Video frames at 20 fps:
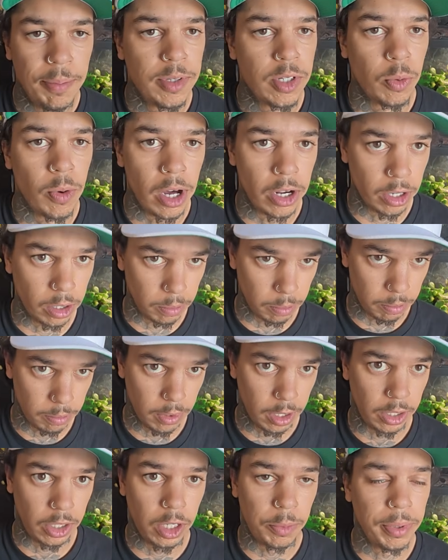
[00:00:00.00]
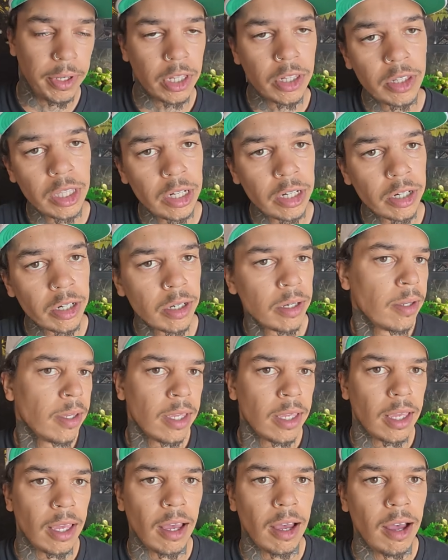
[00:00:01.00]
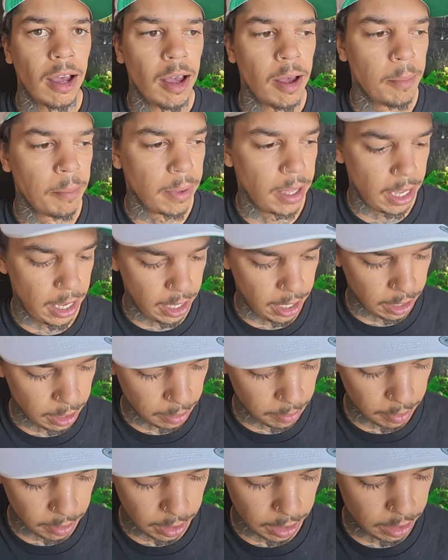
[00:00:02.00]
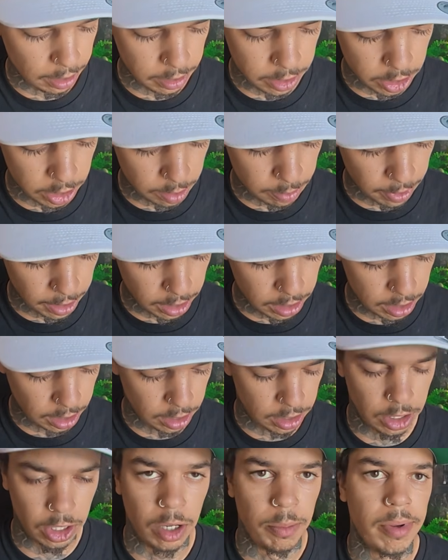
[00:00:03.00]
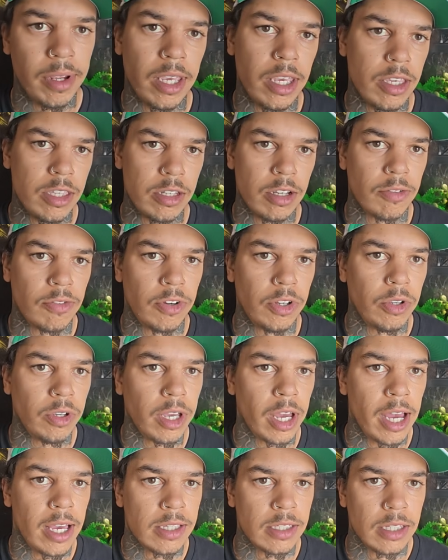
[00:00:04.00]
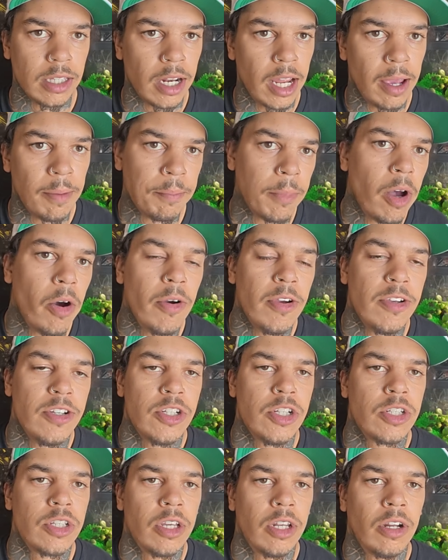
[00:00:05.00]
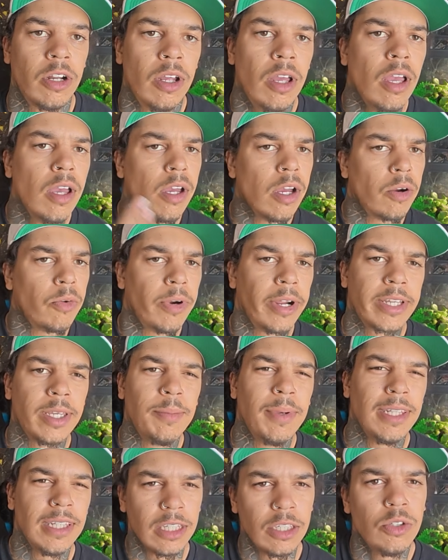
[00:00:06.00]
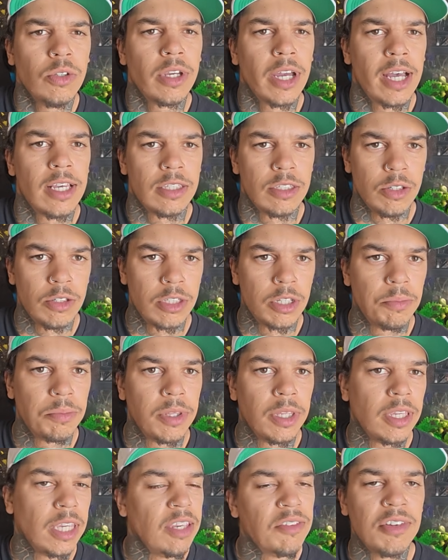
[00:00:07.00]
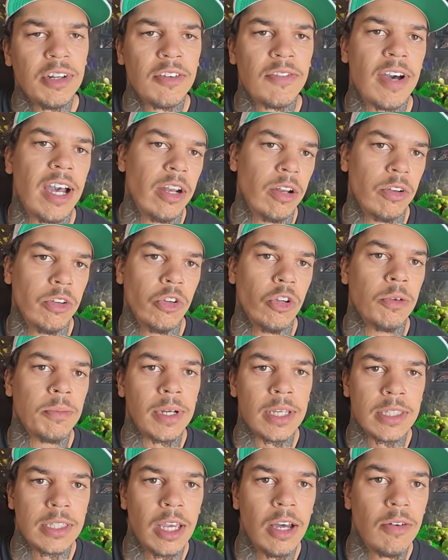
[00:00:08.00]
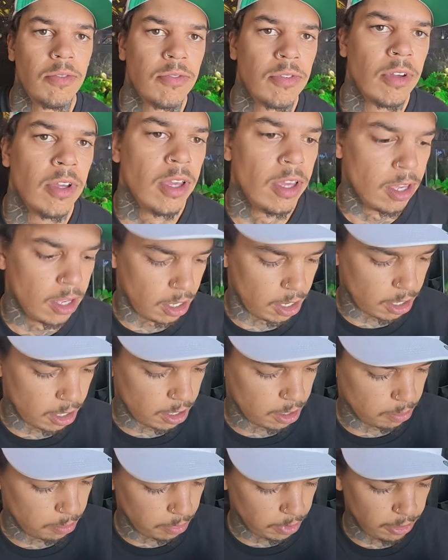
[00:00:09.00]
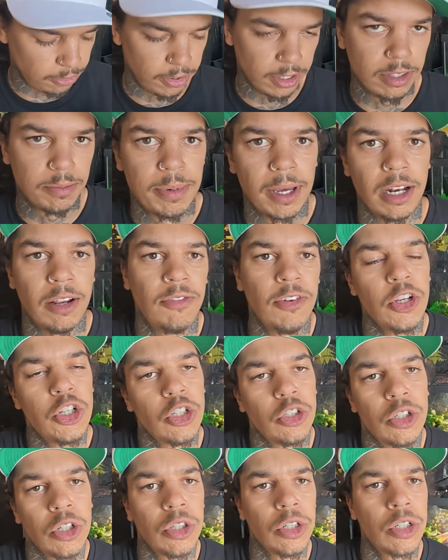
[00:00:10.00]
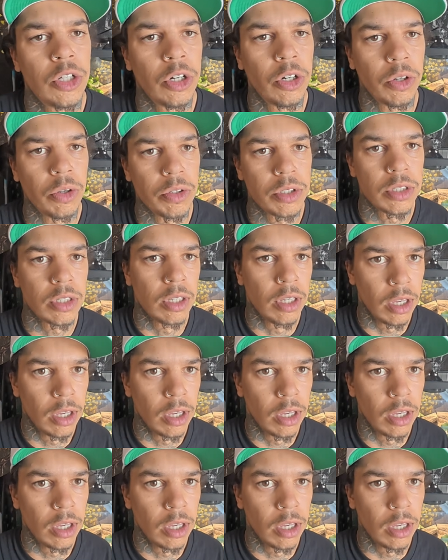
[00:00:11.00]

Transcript: your water a little bit cleaner, and it just makes things a little bit easier for you guys. And I'm always just going to recommend that you guys do something even if I don't do it myself, if it's beneficial to the turtles.